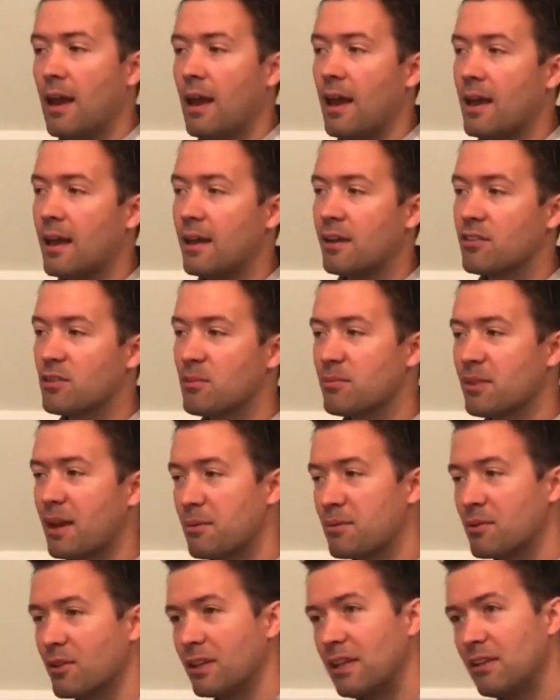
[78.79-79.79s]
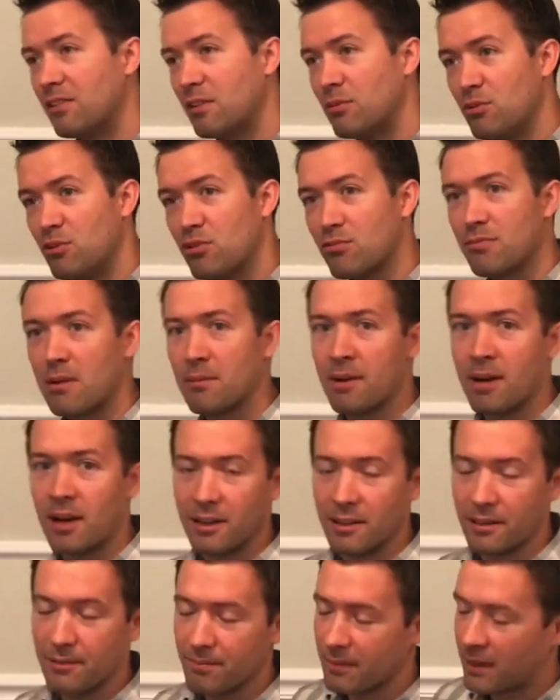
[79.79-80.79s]
And sometimes I'll even move my
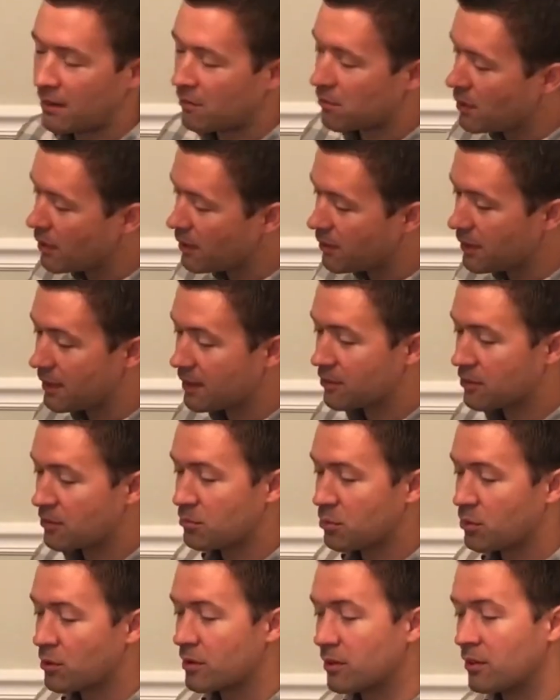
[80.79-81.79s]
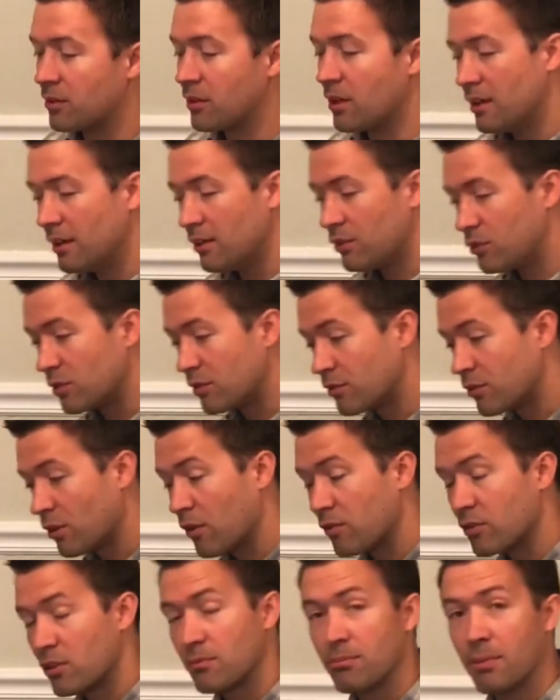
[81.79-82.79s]
body. I really think it's important to
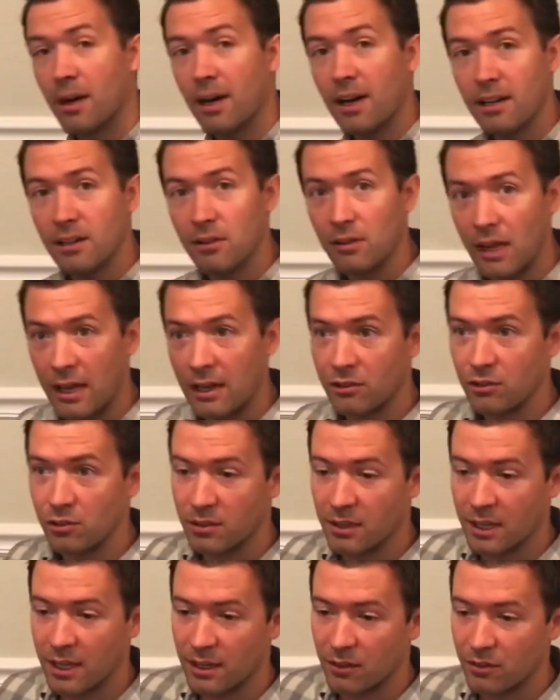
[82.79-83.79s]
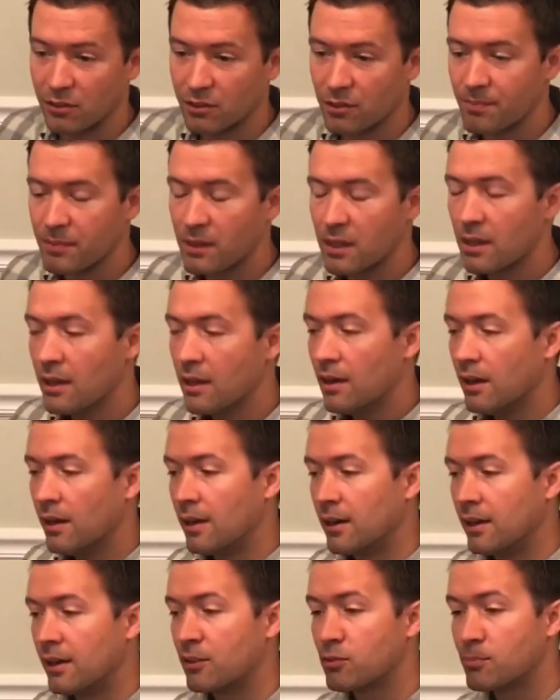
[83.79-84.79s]
involve your body as you count,
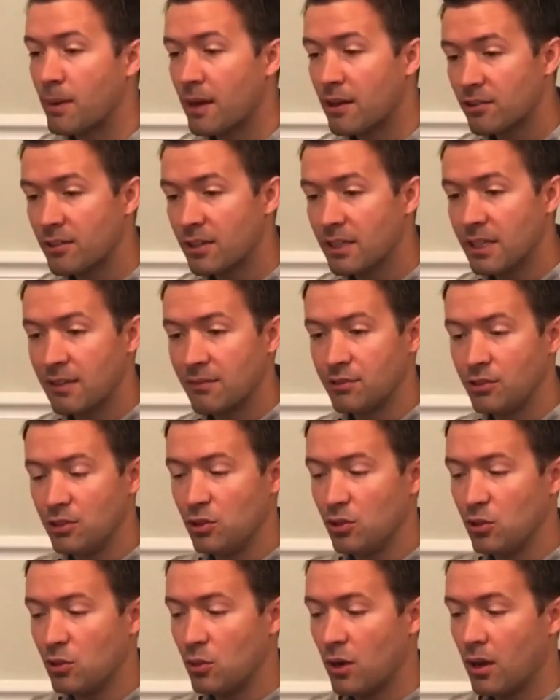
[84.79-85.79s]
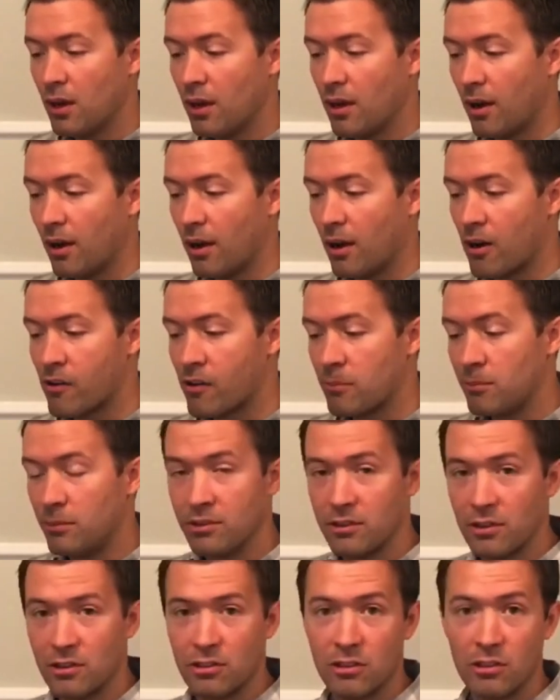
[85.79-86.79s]
especially if you are a
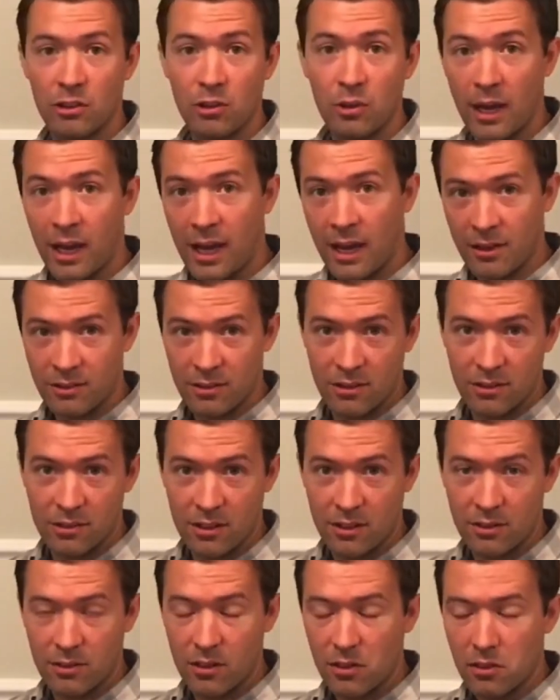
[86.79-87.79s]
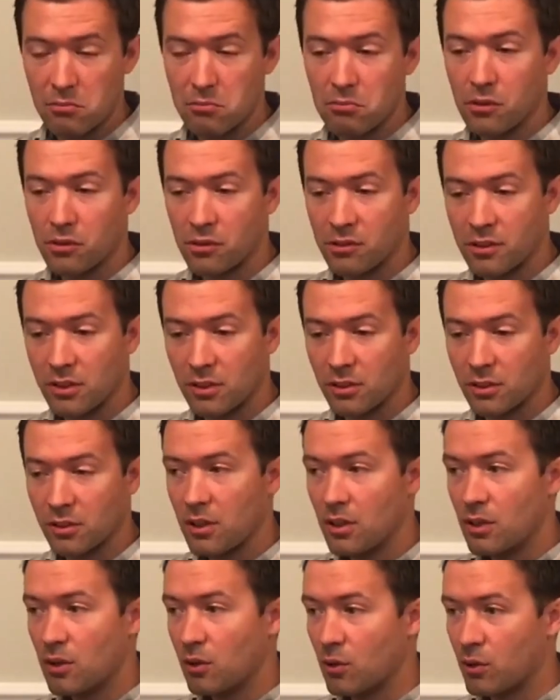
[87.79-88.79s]
musician who has to sit
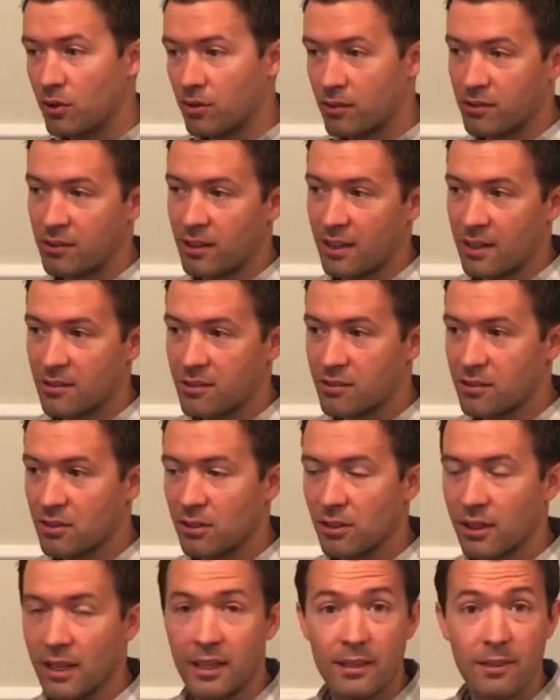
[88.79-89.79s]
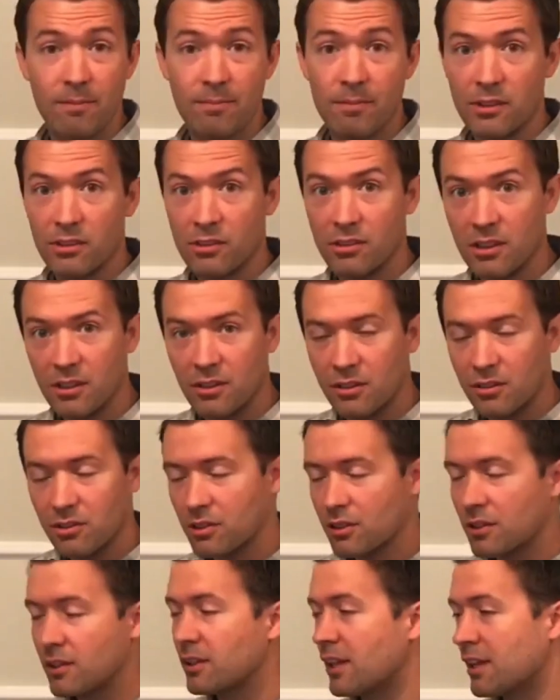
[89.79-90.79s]
still or stand still, like
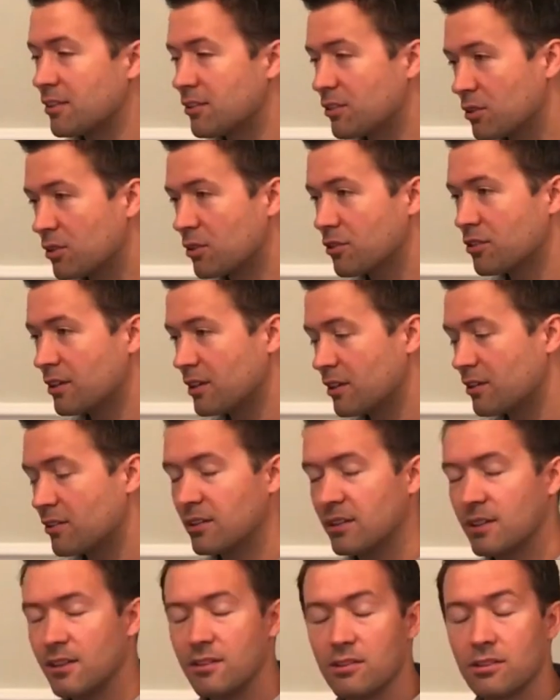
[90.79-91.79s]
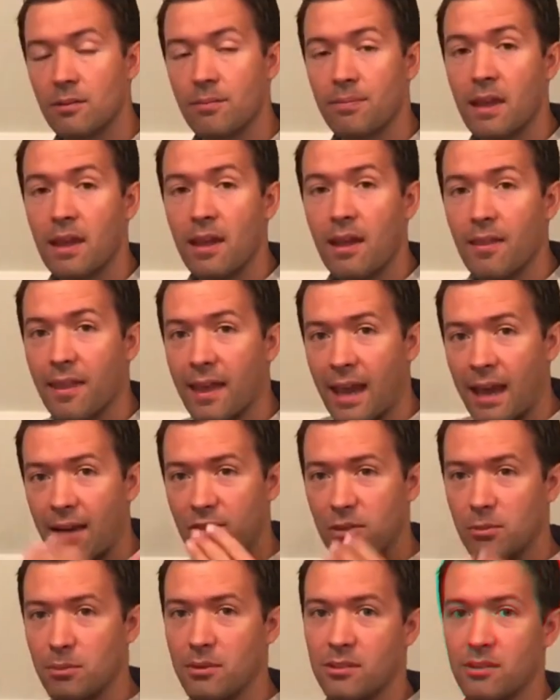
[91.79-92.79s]
singers, classical singers at least, they
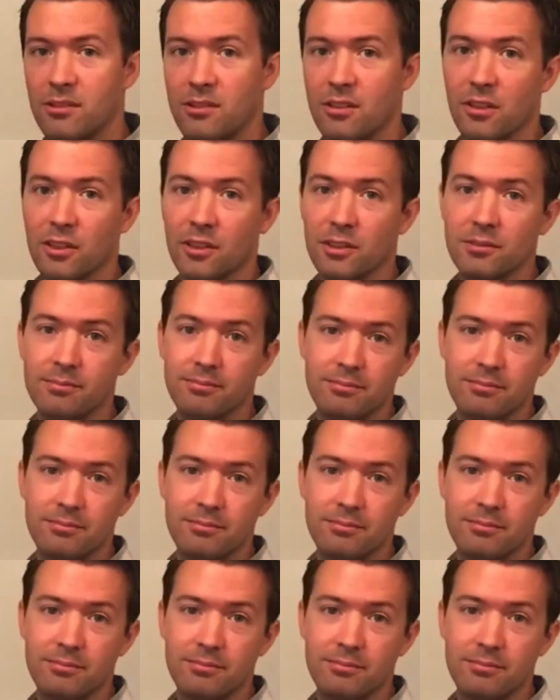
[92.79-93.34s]
have to be still.